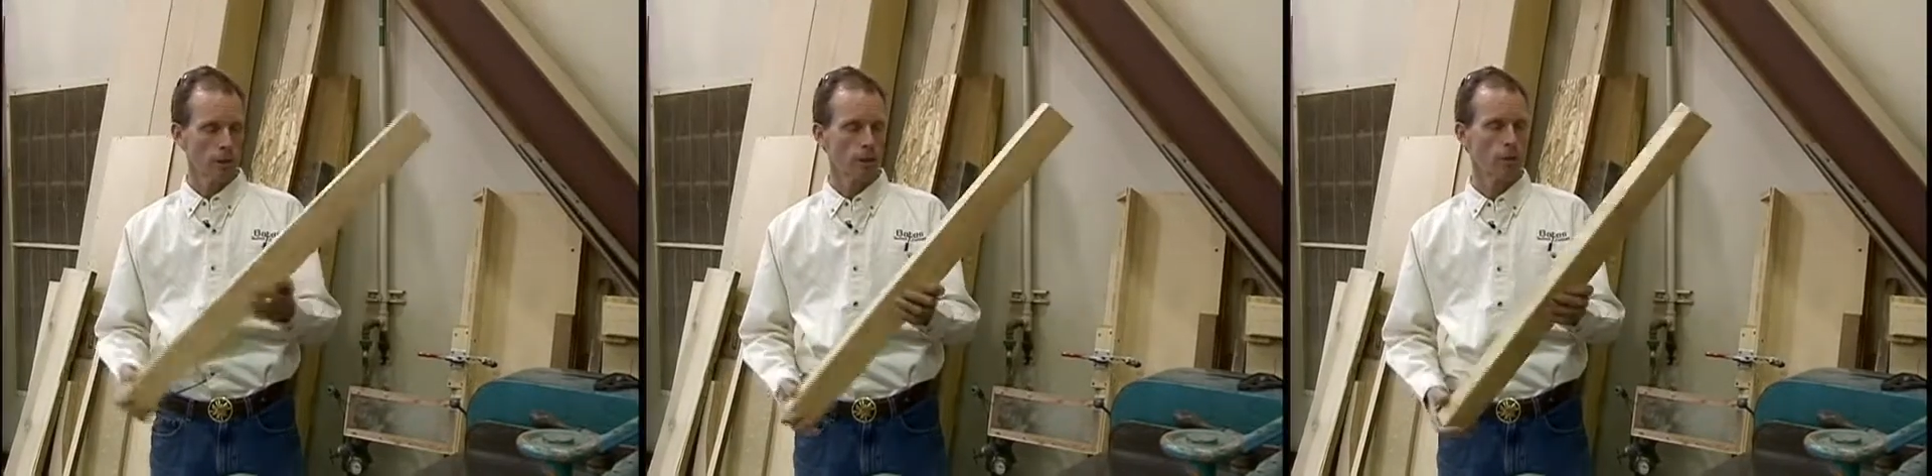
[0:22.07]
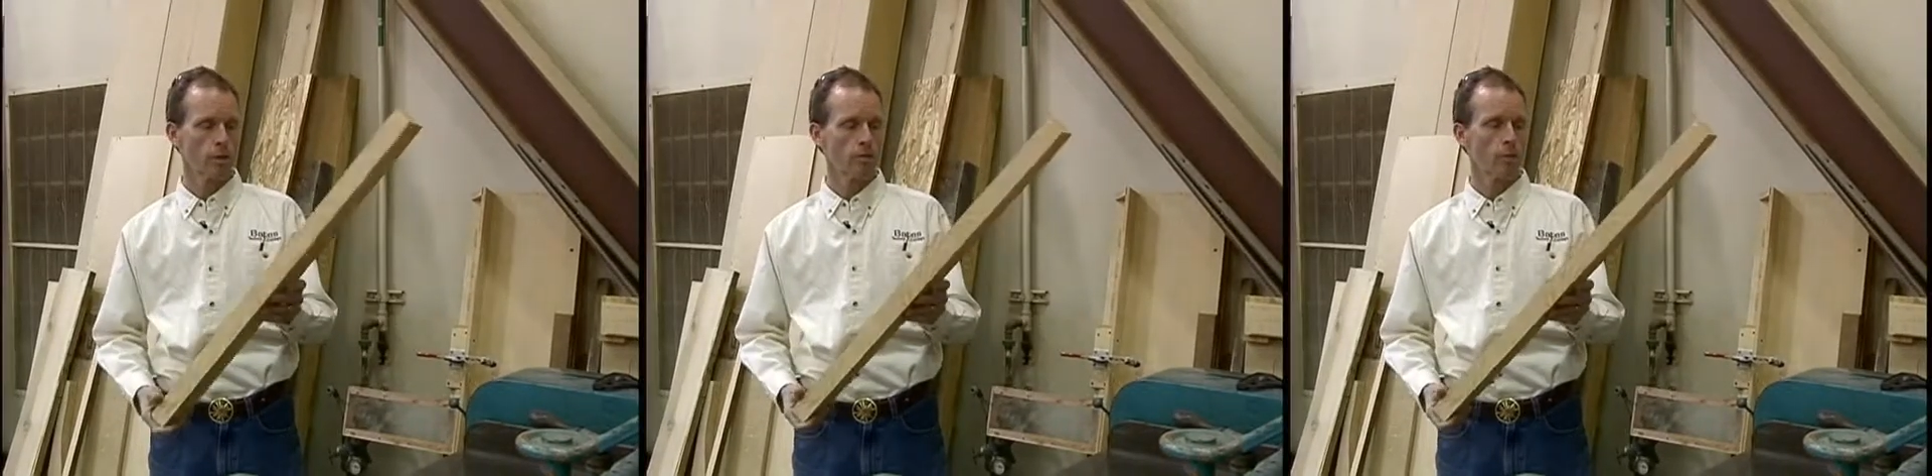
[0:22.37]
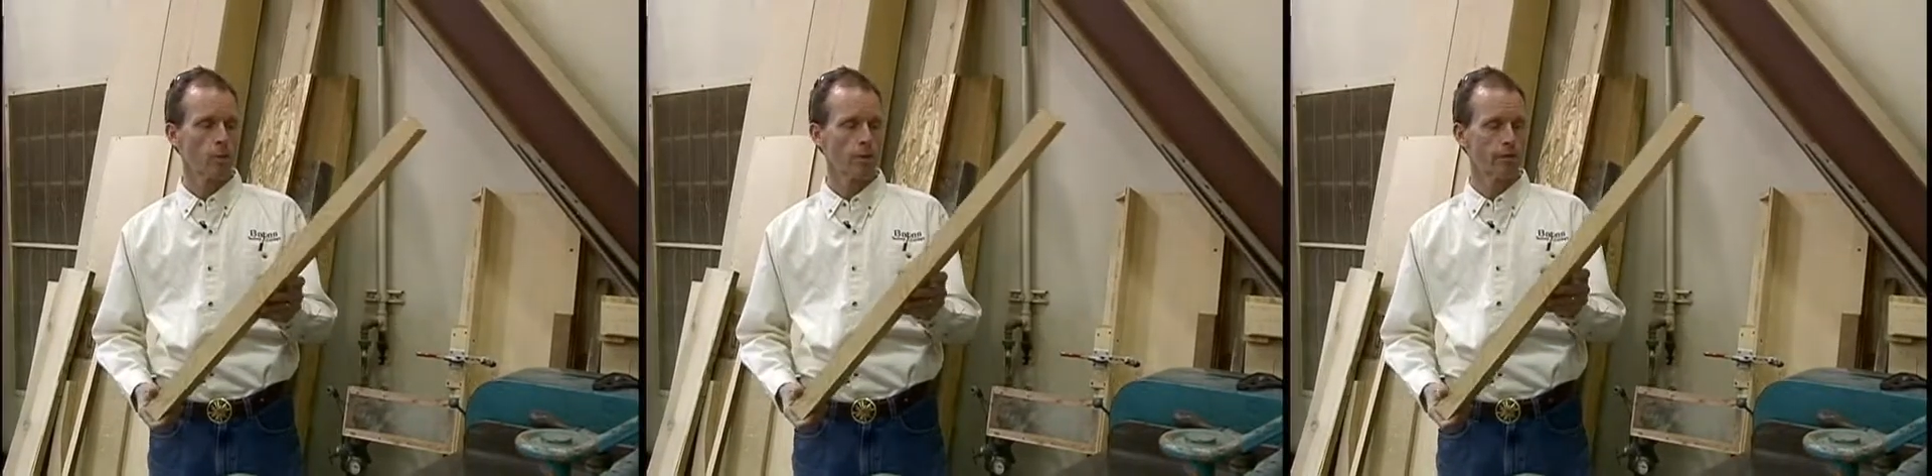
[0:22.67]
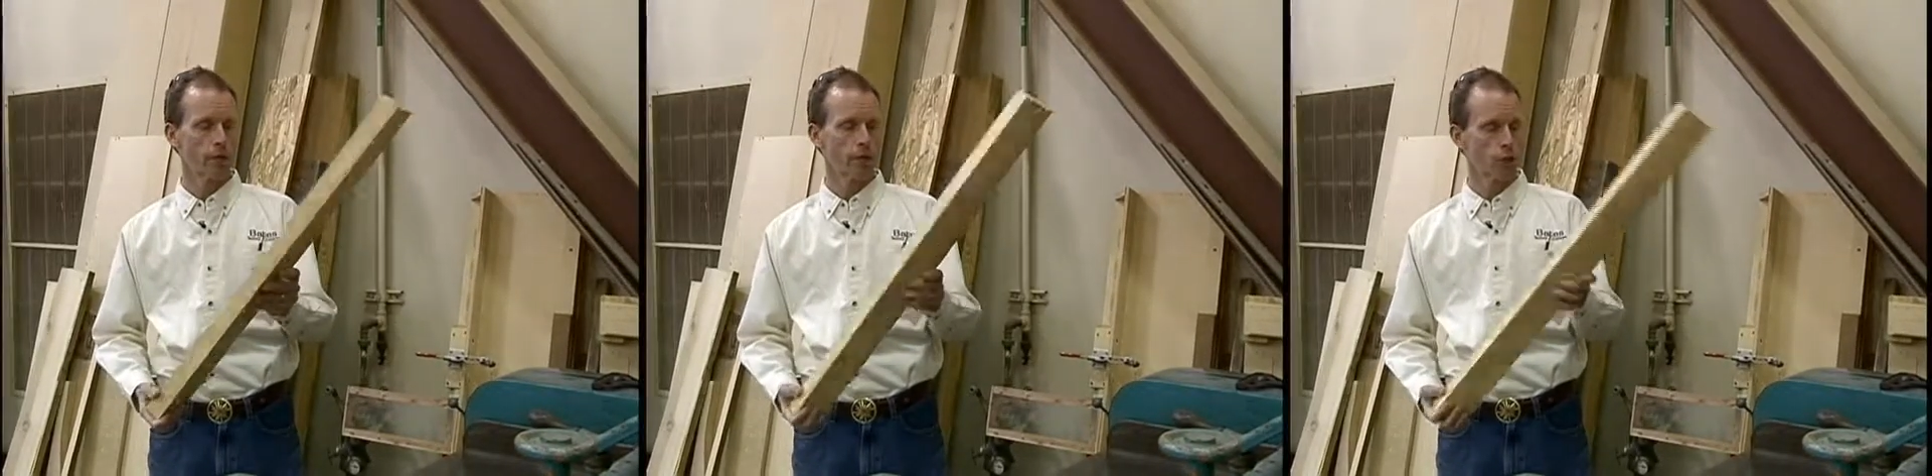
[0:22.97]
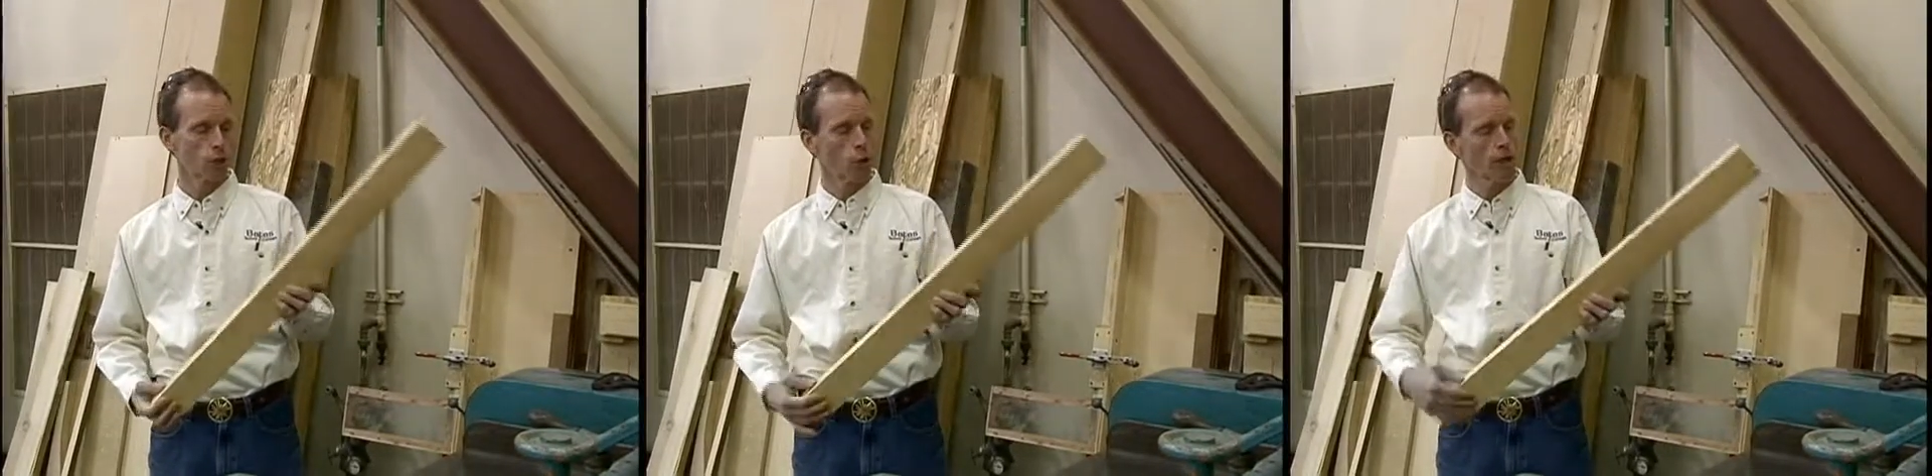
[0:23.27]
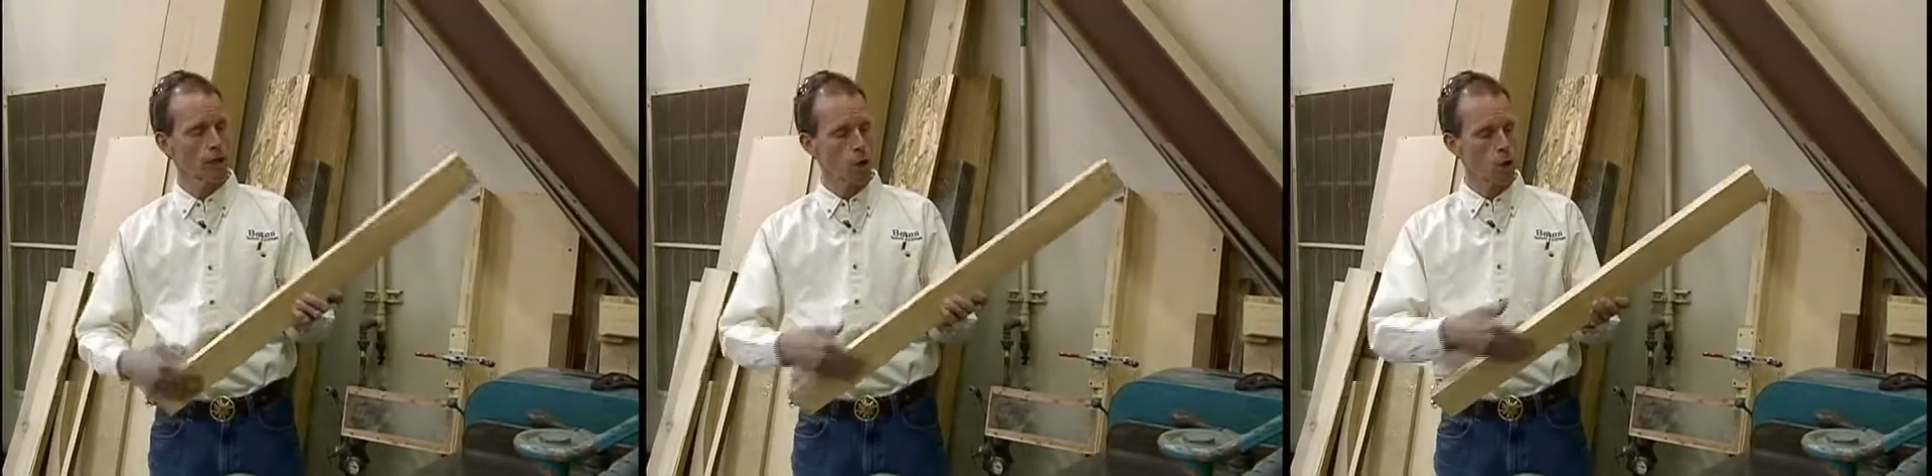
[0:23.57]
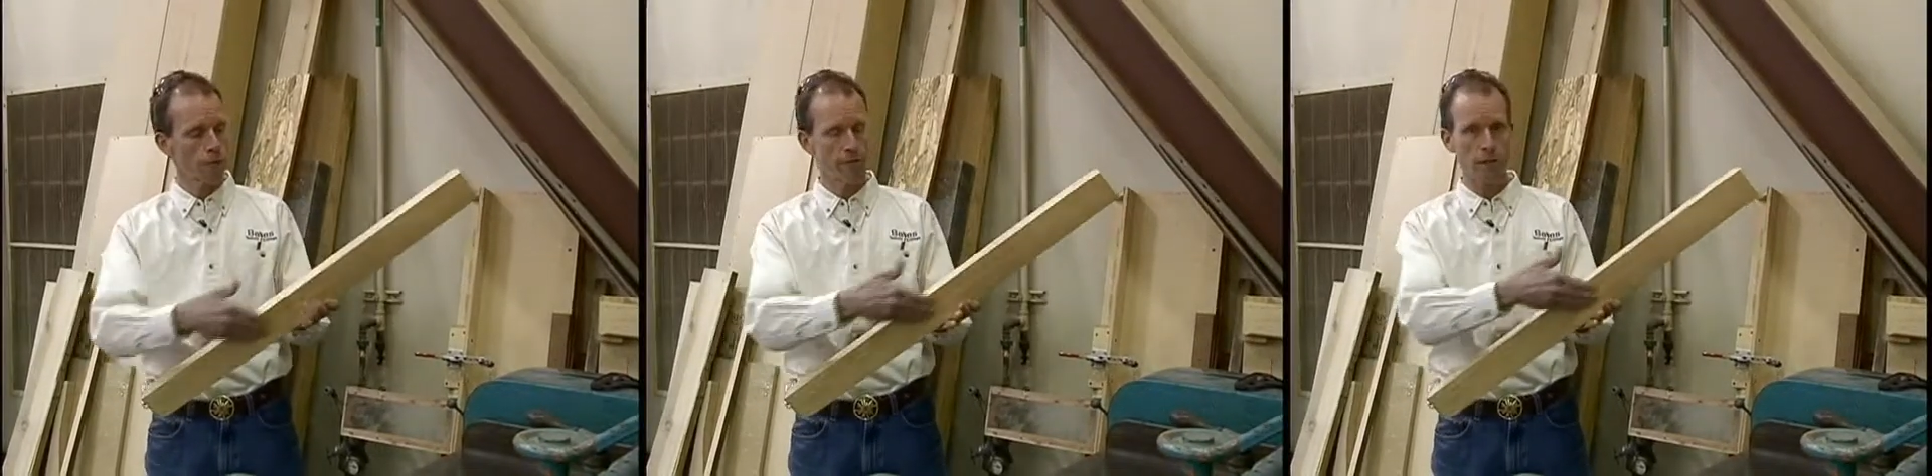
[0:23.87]
that we've jointed
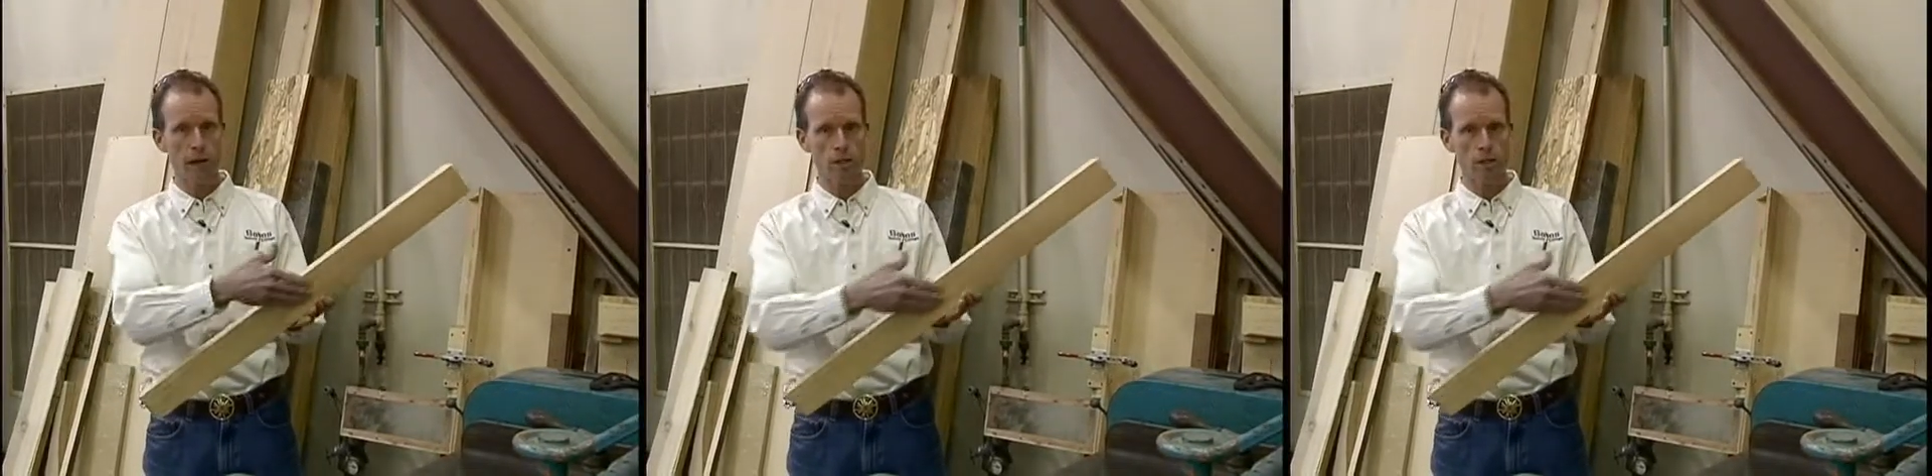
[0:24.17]
one face